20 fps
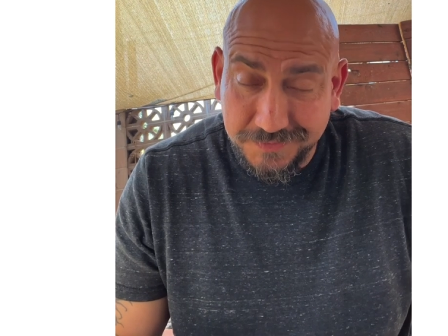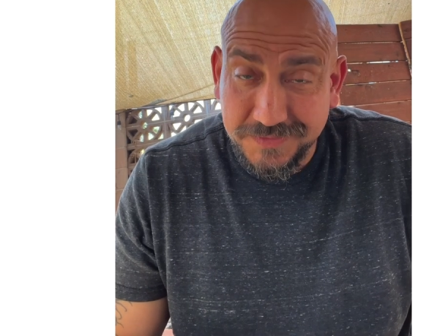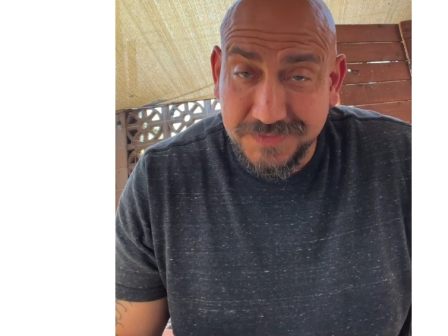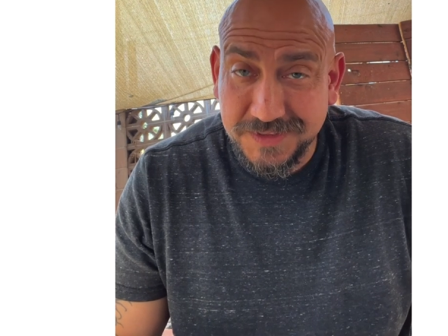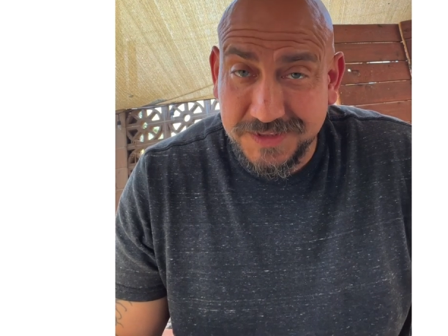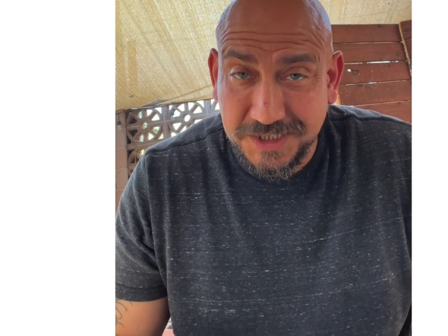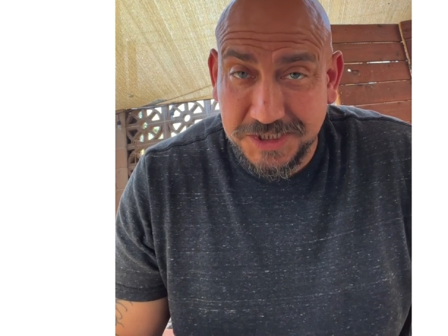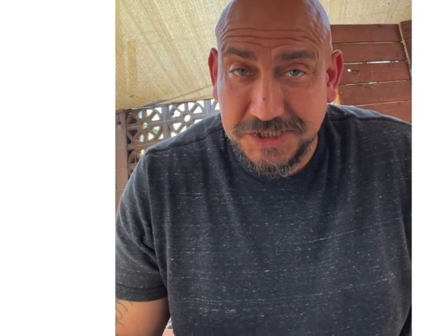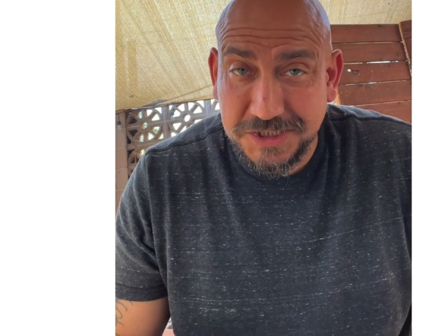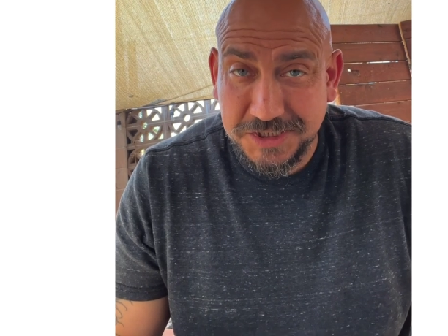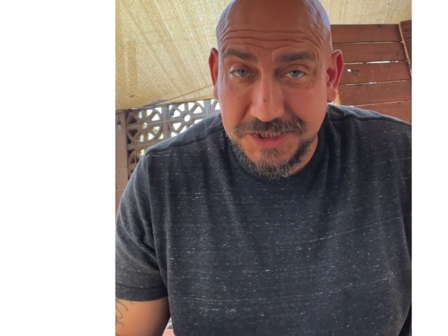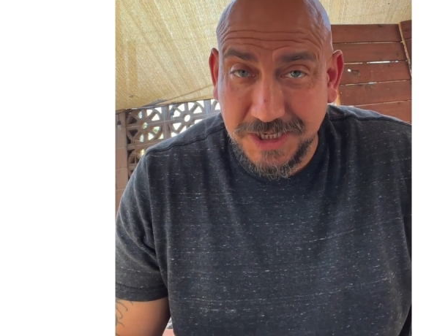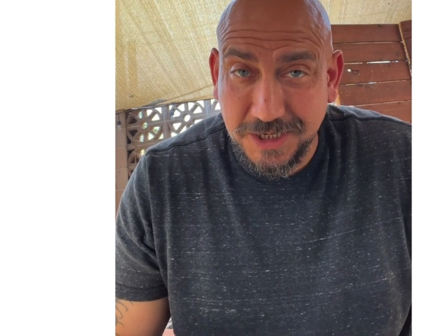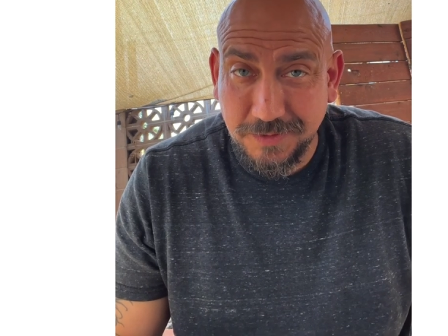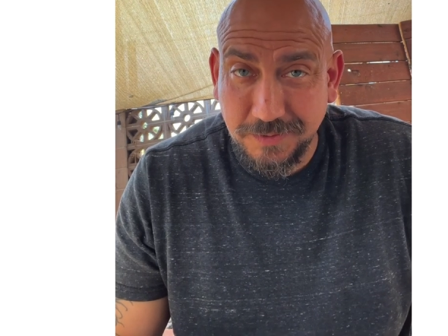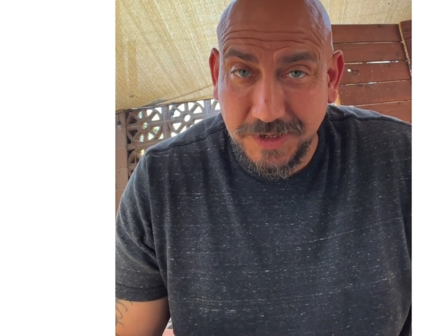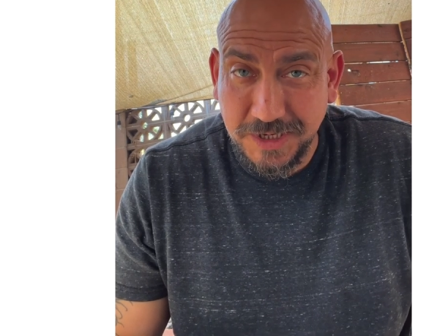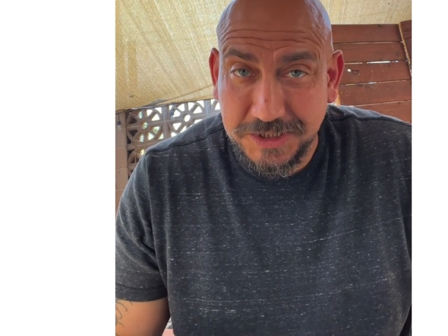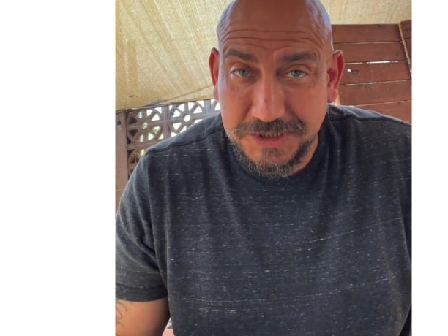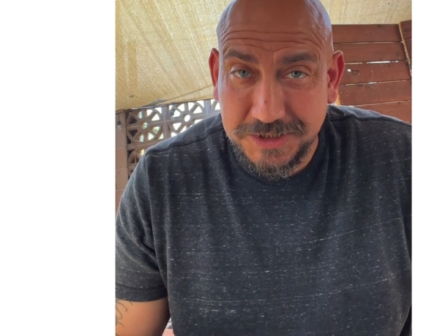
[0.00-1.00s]
this
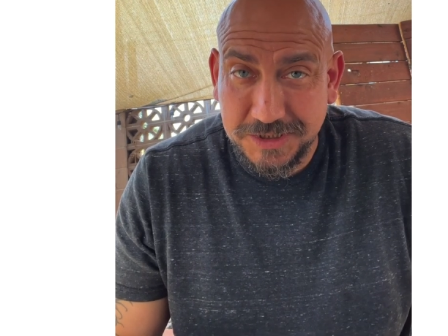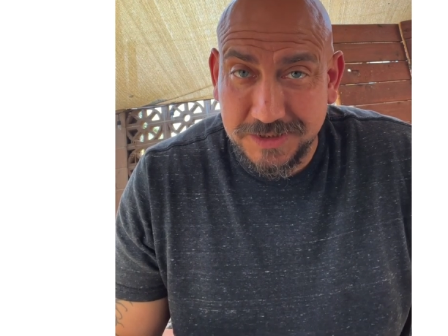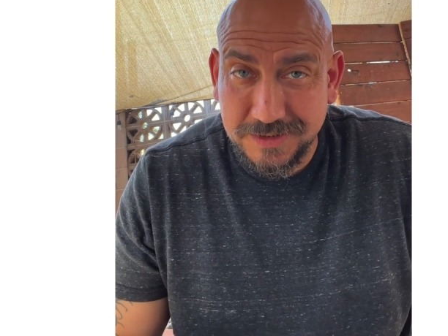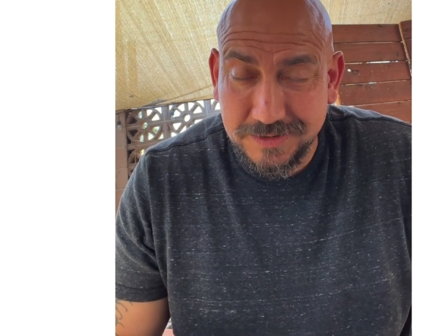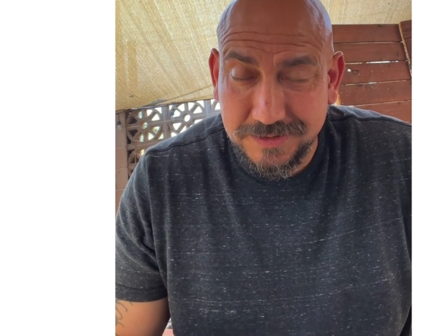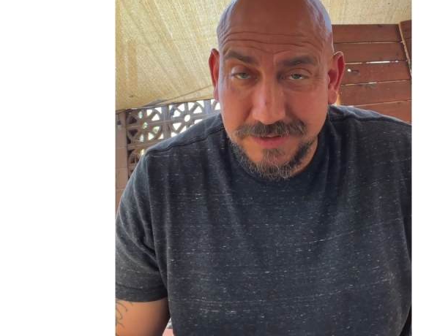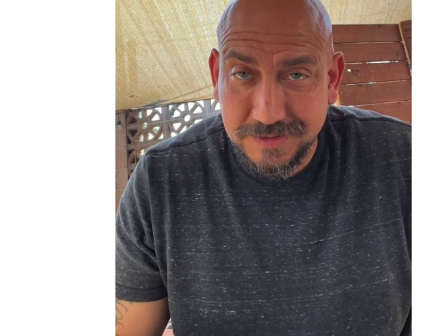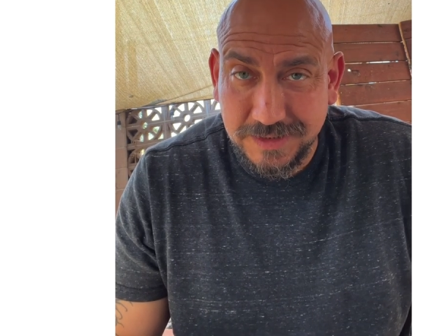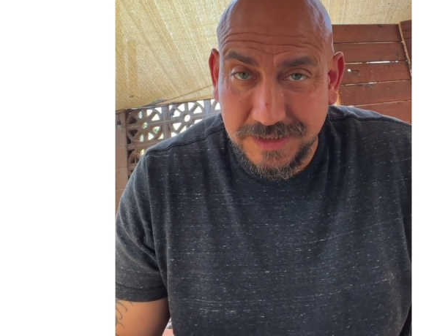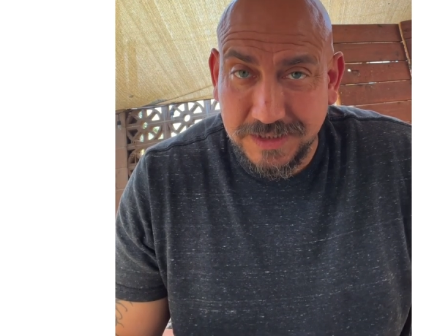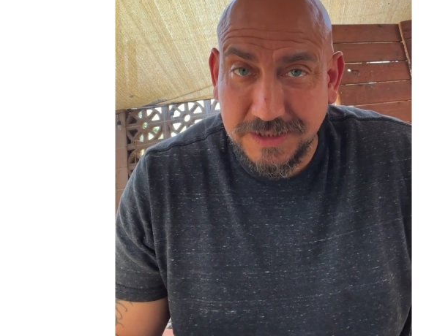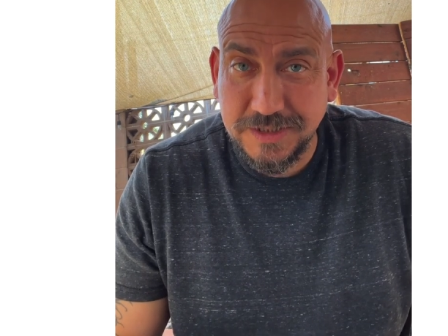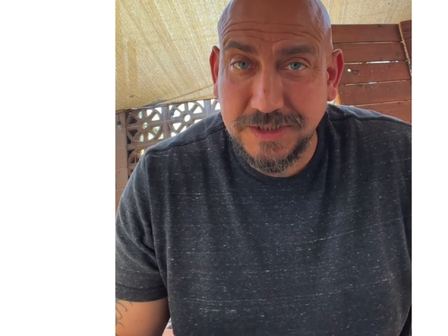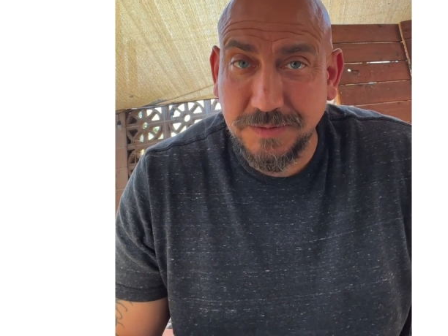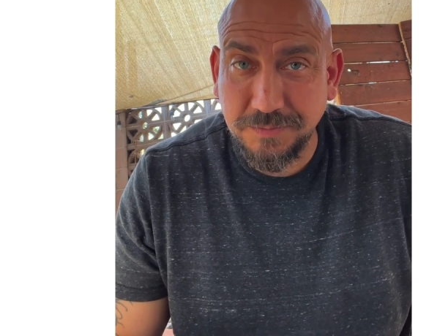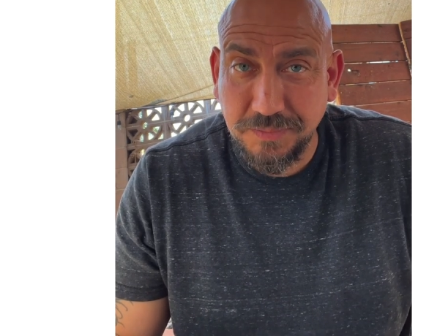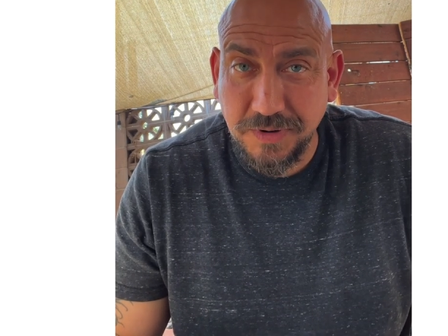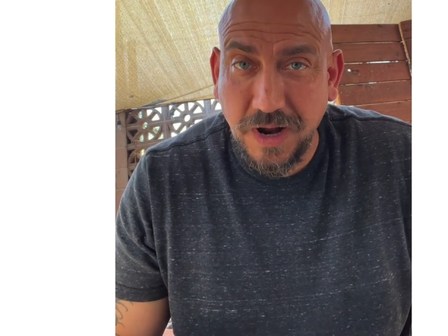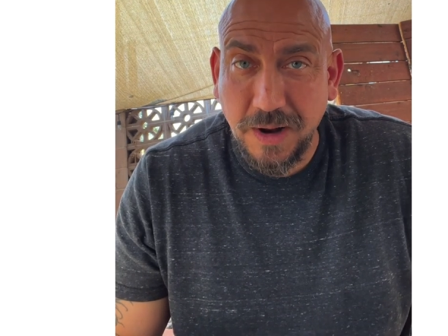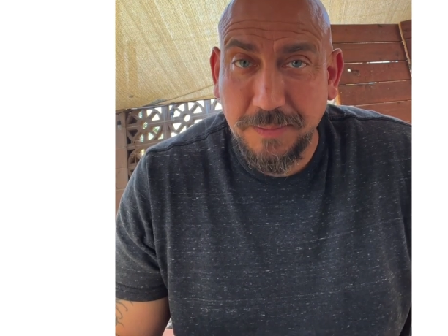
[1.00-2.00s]
generation is
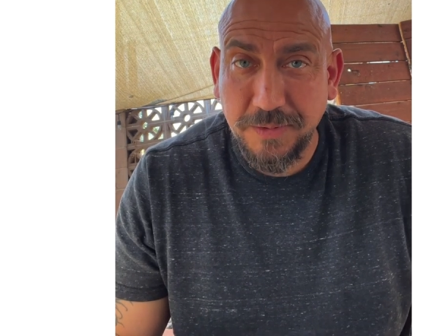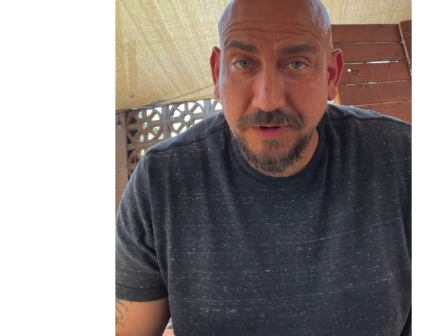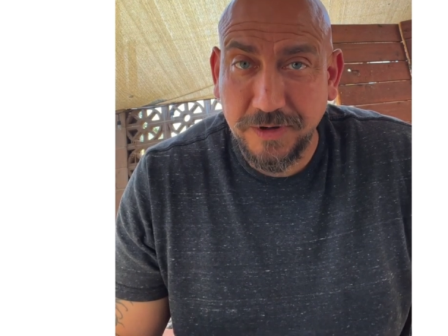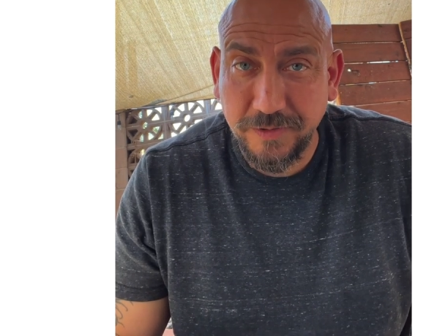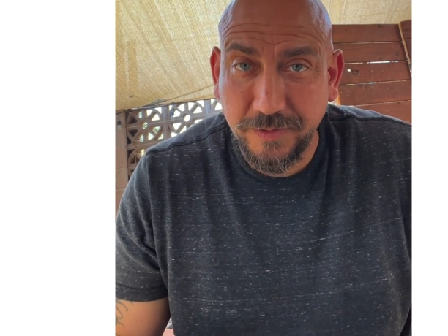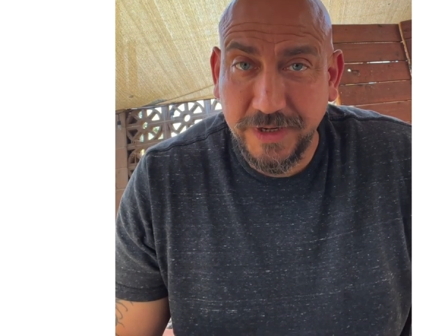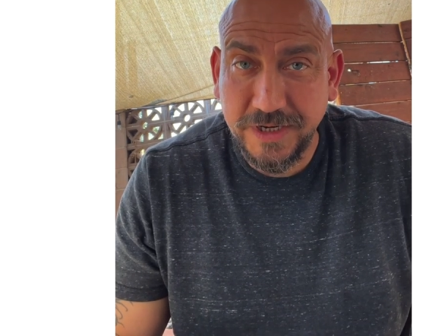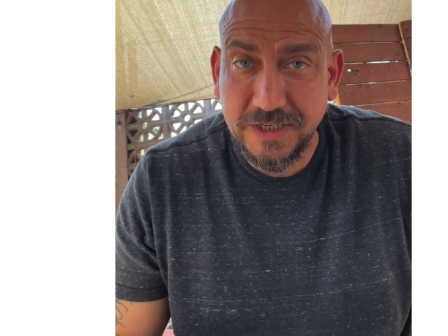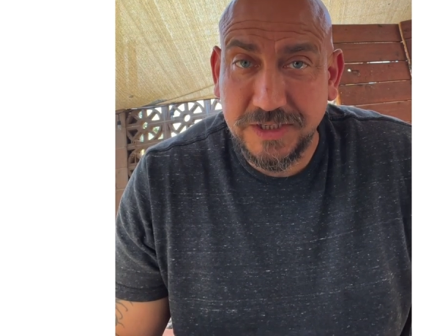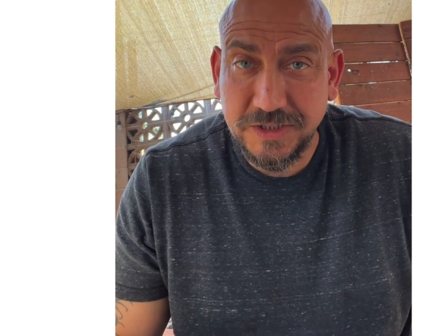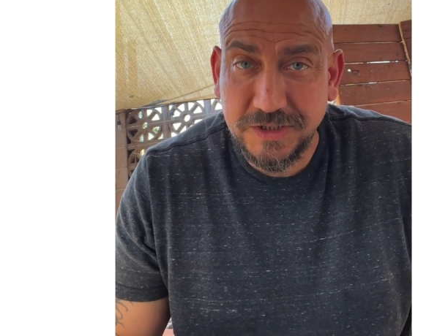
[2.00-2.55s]
the proper Greek